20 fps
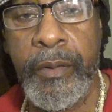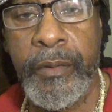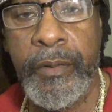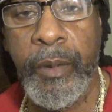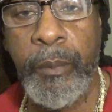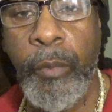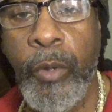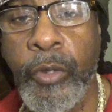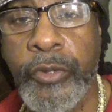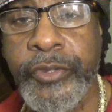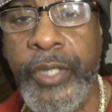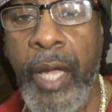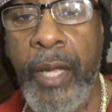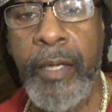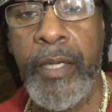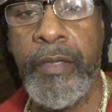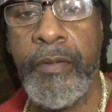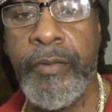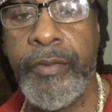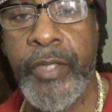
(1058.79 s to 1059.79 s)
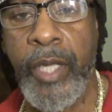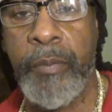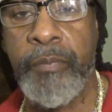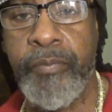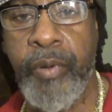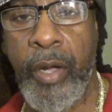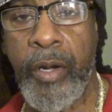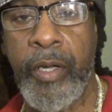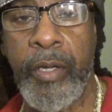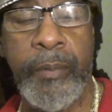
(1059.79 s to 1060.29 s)
The Most High liveth, that
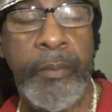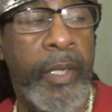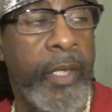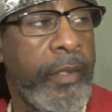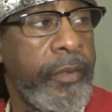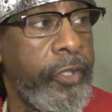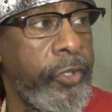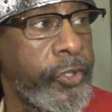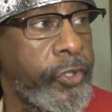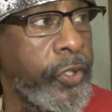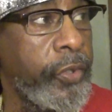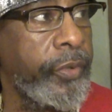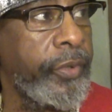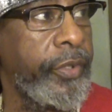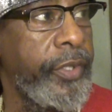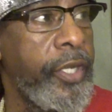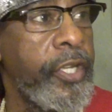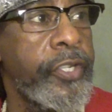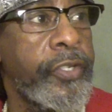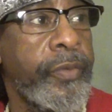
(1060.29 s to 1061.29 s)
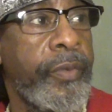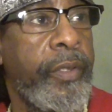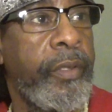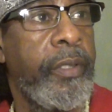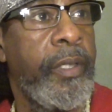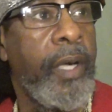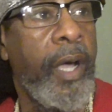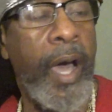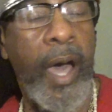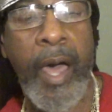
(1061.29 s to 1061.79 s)
brought up the children of
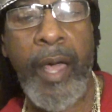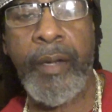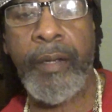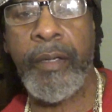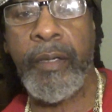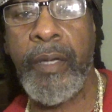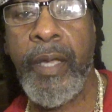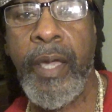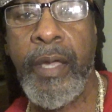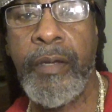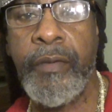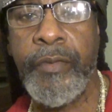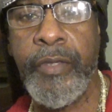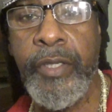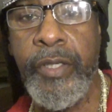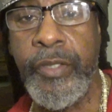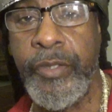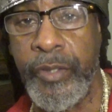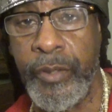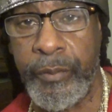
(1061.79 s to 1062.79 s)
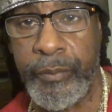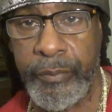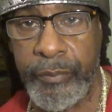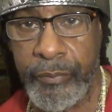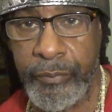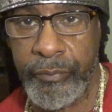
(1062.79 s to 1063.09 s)
Israel out of the land of Egypt.